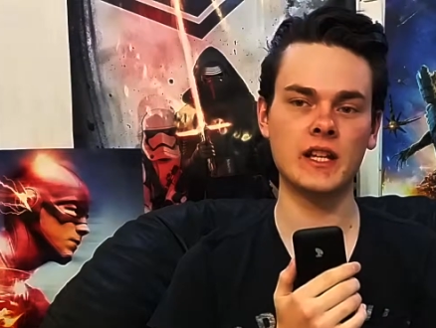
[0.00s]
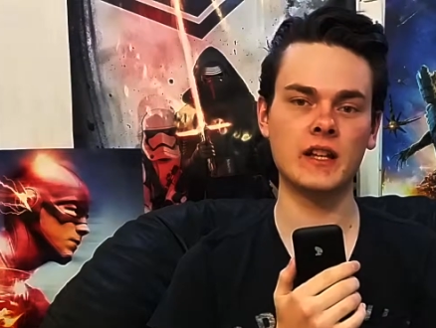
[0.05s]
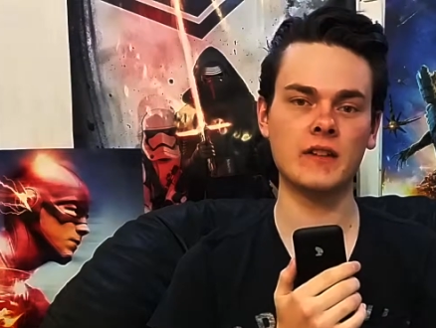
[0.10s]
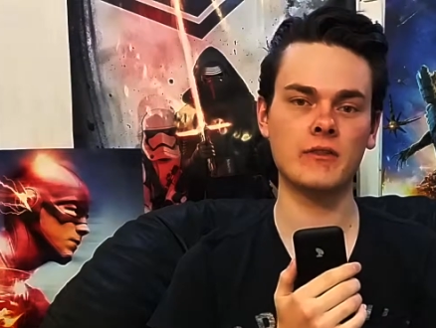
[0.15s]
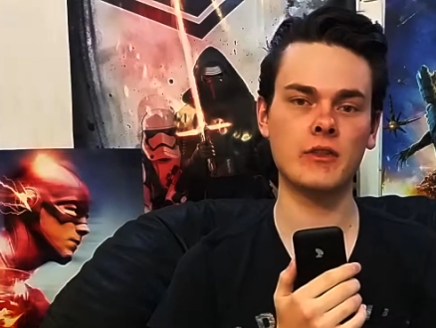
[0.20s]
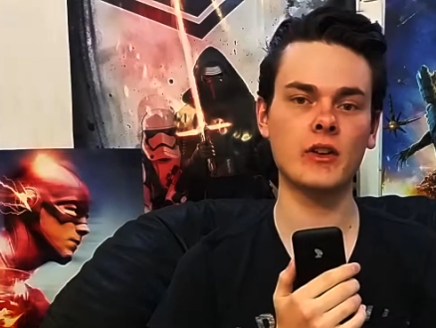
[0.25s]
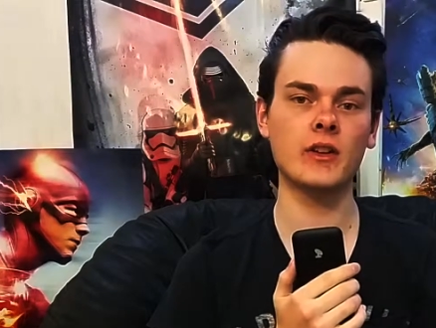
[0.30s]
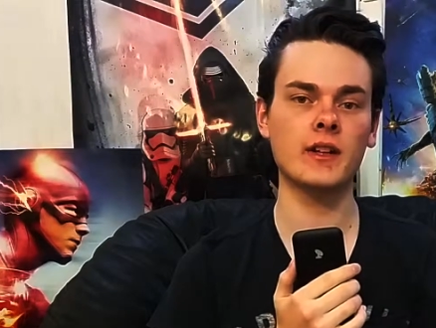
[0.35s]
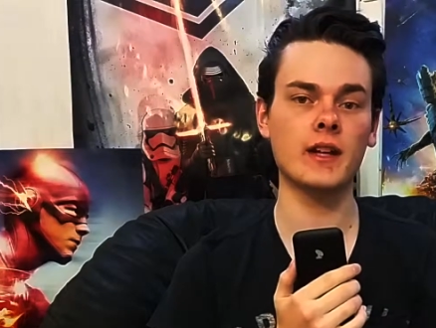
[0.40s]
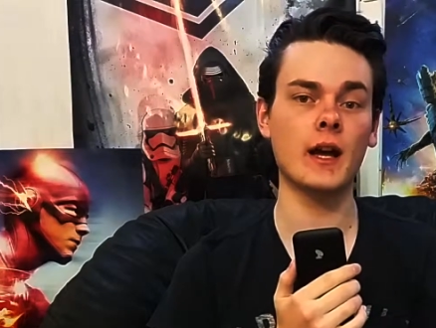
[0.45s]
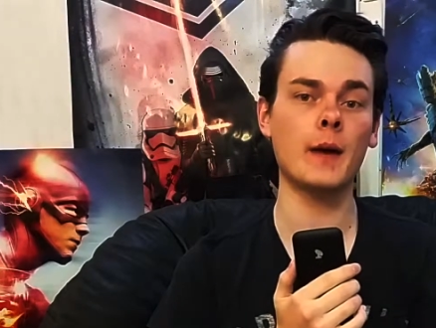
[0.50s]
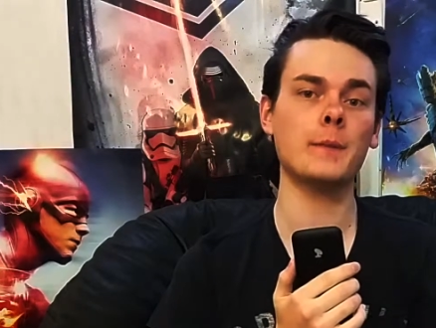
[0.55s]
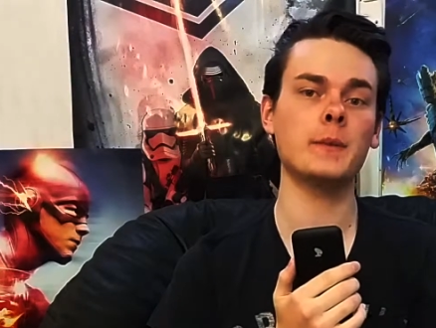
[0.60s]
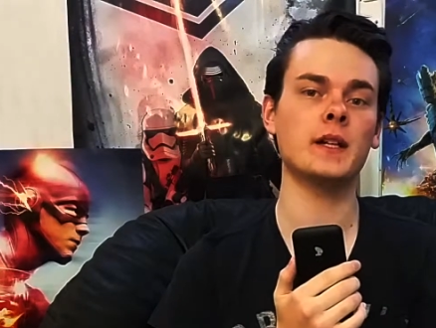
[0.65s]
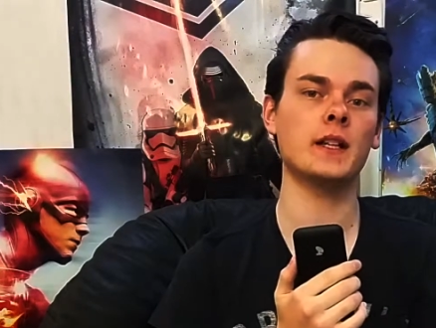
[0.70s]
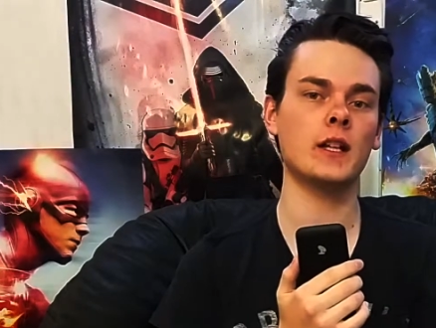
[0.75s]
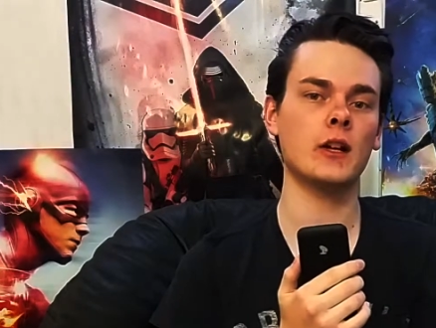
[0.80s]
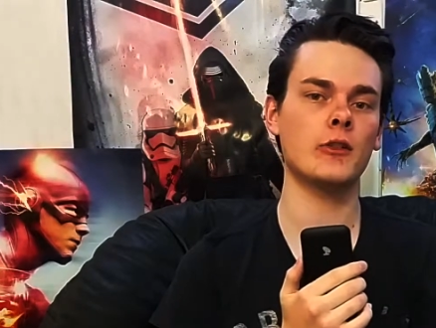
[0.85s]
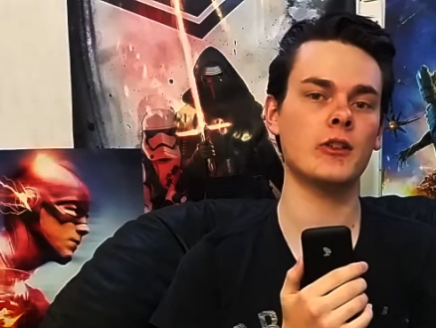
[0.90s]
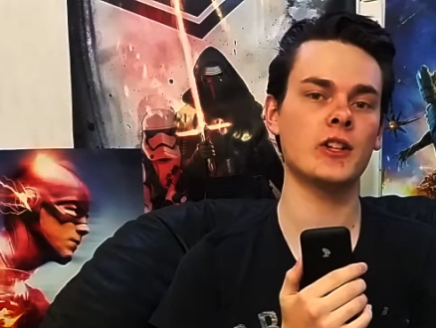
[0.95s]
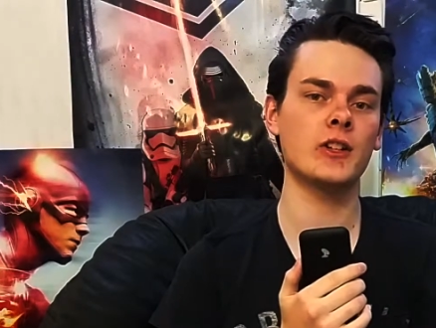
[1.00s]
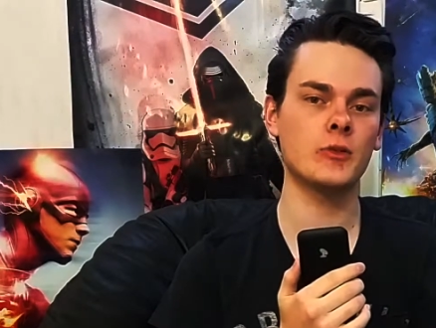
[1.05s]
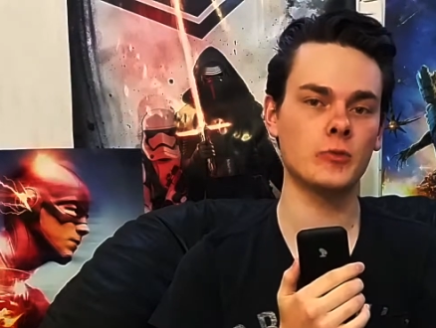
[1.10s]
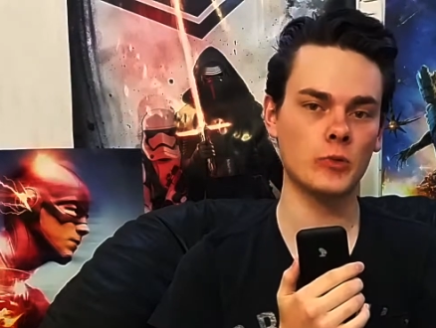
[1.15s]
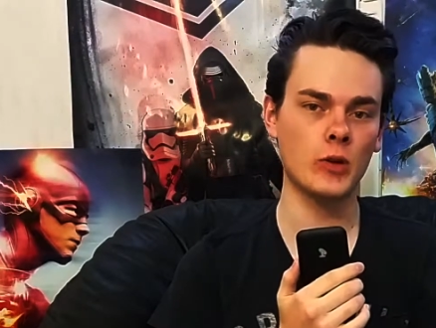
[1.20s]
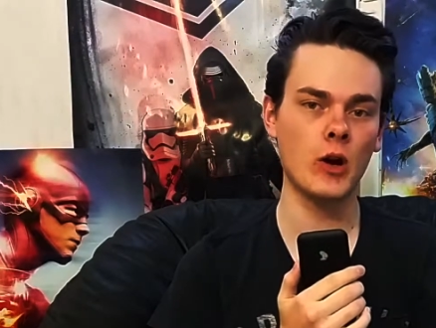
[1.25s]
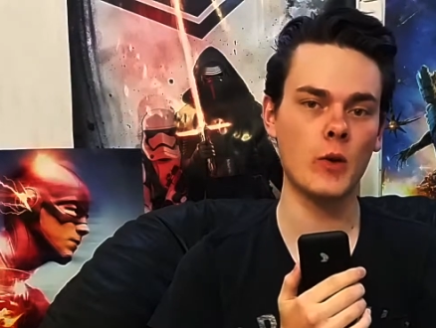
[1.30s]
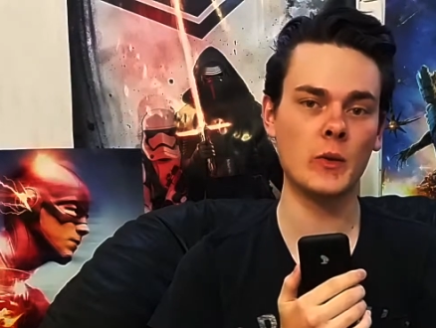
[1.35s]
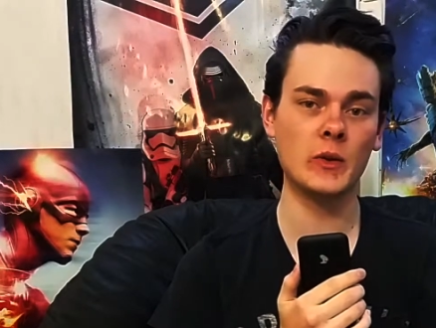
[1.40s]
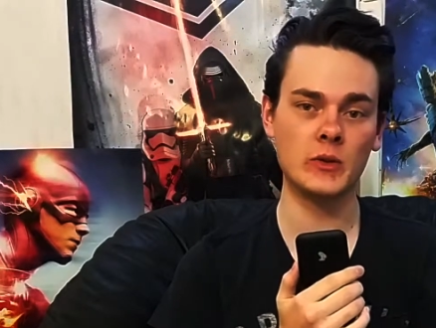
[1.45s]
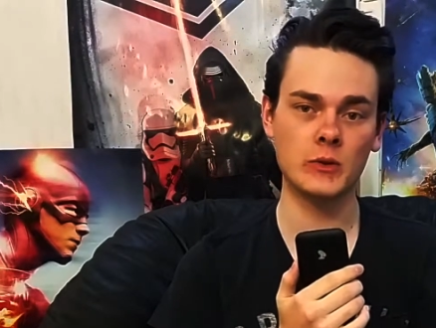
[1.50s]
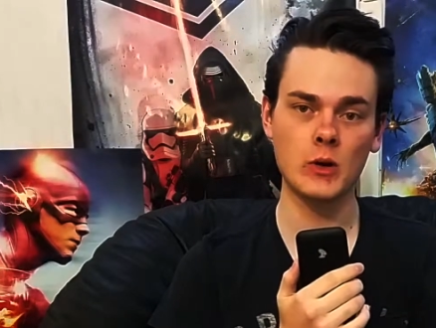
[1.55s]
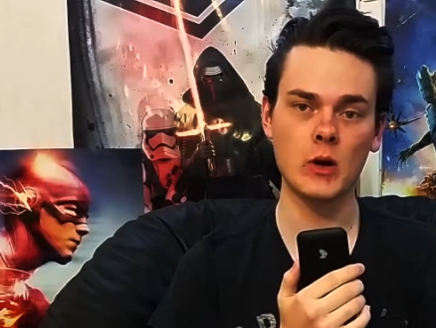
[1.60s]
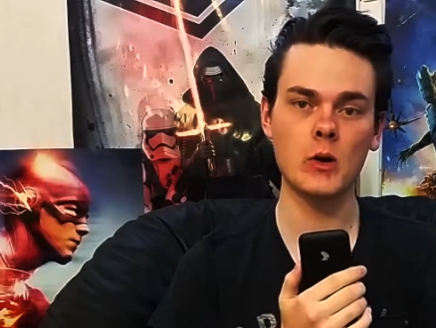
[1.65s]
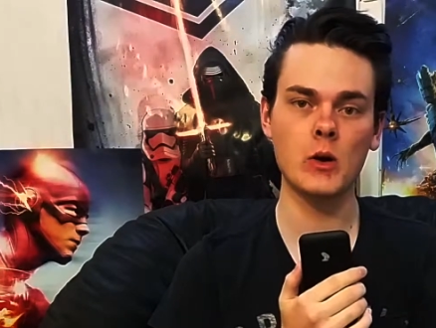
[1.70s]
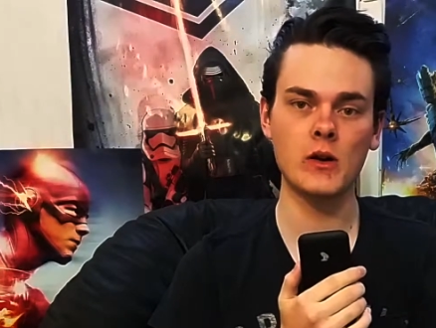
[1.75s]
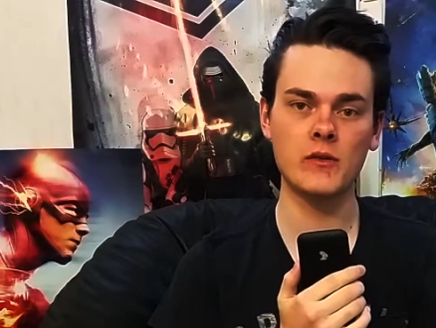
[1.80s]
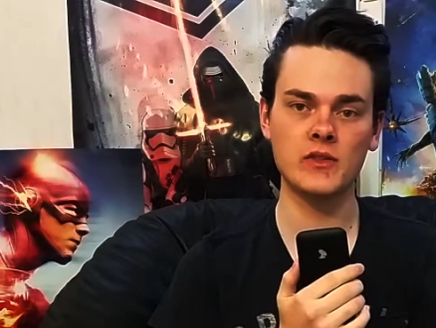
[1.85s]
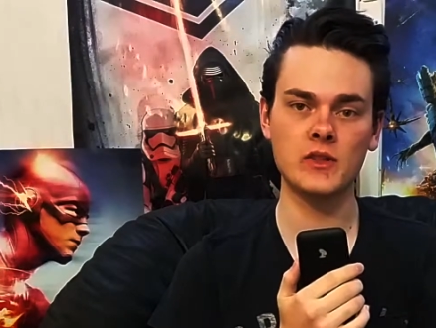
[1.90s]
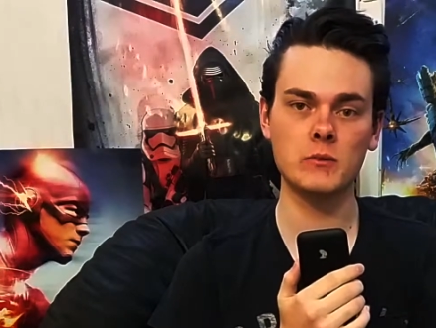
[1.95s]
their vocabulary grow and
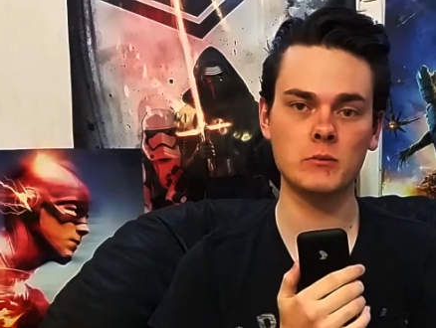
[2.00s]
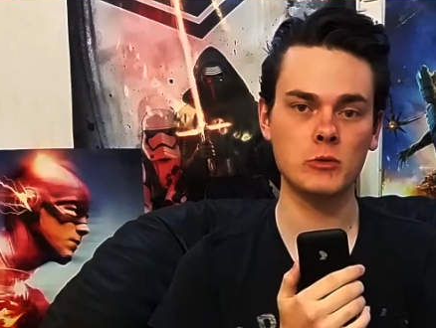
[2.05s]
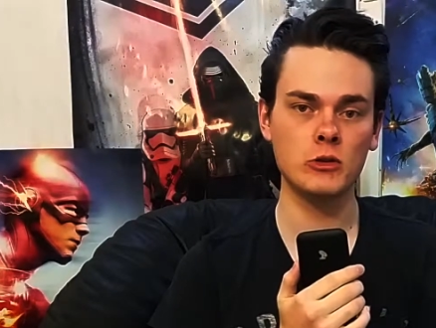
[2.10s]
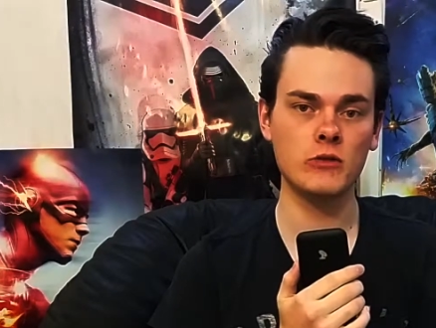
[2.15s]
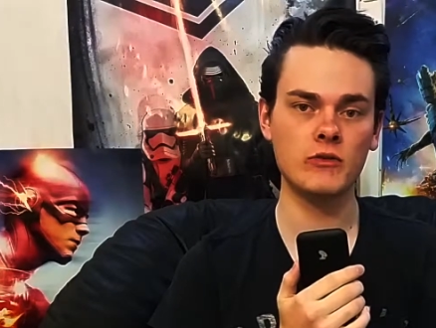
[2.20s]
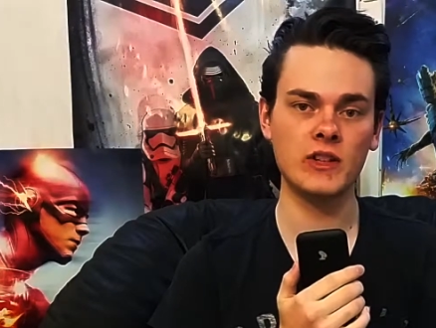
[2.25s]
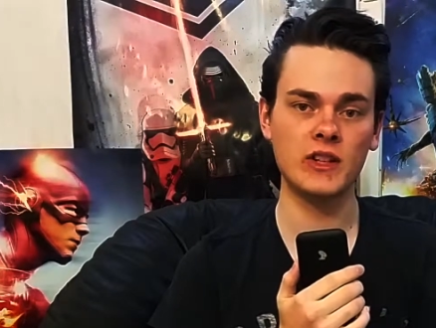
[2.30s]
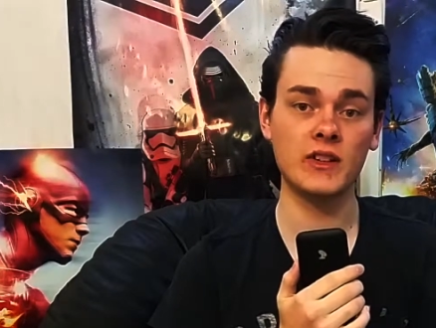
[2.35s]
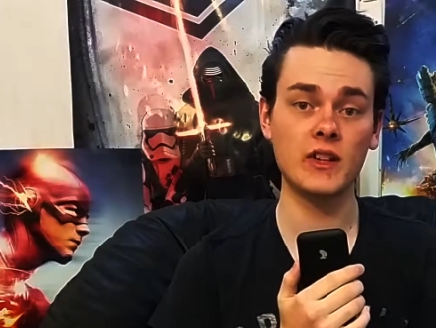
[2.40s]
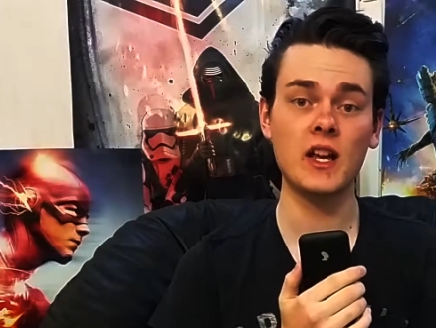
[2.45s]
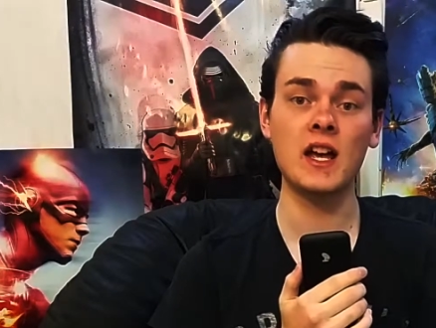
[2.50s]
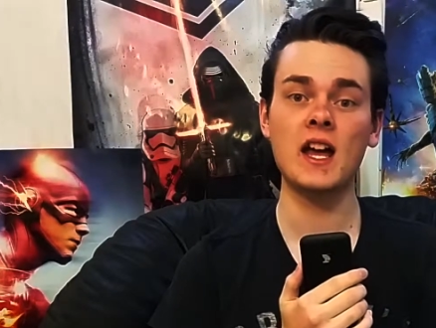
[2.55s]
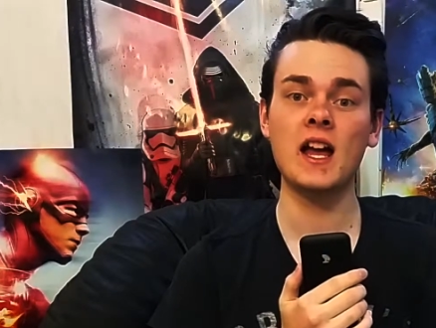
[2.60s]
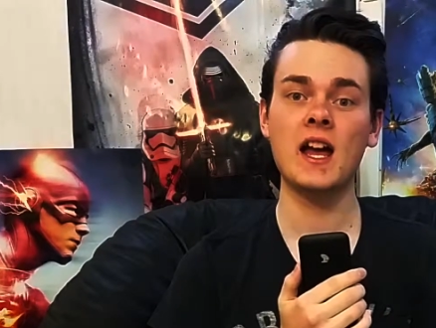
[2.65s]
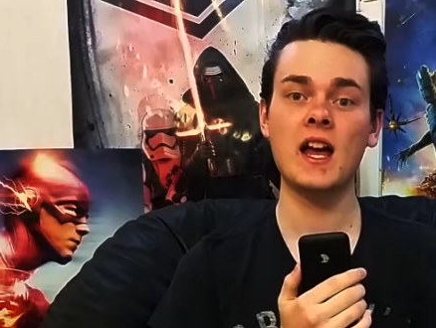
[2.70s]
grow over the movies,